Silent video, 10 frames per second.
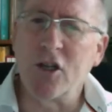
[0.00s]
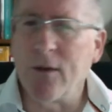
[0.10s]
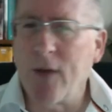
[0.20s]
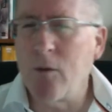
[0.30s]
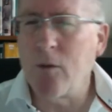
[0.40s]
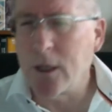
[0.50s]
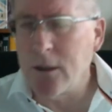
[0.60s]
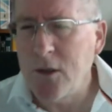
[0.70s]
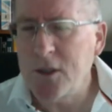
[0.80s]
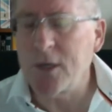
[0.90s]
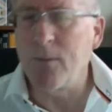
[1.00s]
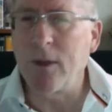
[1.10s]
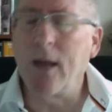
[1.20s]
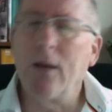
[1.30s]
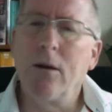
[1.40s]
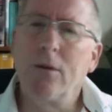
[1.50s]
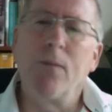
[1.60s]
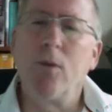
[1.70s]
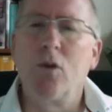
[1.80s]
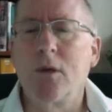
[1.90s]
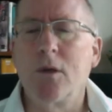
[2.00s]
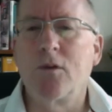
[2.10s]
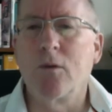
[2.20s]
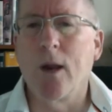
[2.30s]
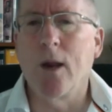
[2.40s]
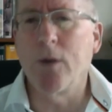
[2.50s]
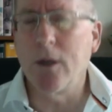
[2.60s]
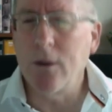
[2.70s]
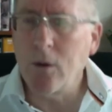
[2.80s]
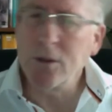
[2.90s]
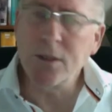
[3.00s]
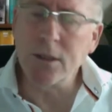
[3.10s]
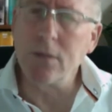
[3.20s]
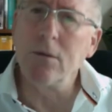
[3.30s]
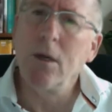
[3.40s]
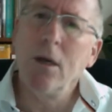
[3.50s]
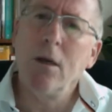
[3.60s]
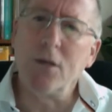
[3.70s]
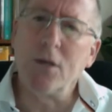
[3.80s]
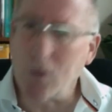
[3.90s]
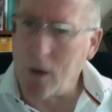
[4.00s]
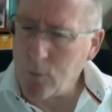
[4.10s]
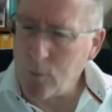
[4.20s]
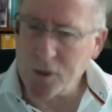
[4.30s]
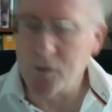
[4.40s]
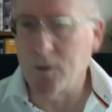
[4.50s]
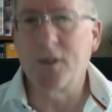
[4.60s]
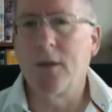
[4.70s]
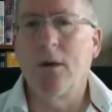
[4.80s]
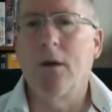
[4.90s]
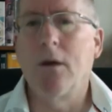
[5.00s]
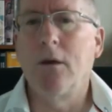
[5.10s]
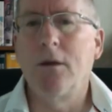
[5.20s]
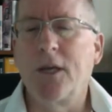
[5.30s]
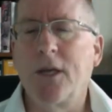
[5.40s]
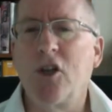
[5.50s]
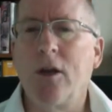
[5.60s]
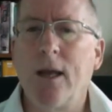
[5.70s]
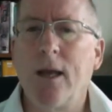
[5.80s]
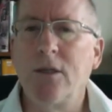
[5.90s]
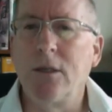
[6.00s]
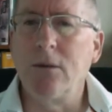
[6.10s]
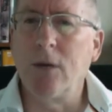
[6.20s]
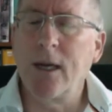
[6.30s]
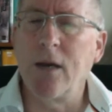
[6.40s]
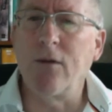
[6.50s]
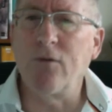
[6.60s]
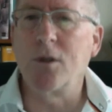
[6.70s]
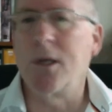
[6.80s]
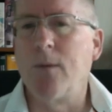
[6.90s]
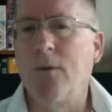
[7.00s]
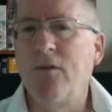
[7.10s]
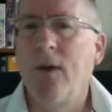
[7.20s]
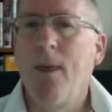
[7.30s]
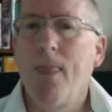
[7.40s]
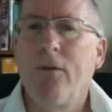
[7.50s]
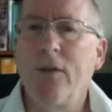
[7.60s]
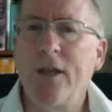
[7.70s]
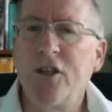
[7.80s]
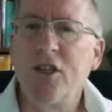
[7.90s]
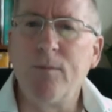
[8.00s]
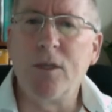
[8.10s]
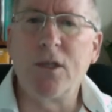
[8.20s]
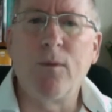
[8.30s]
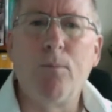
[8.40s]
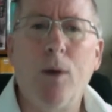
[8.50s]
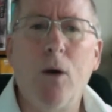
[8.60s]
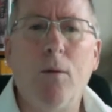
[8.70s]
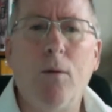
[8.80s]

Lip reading: of how we can use some of those terms from grammar in order to describe Wordsworth's diction and to account for some of the achievements of the poem.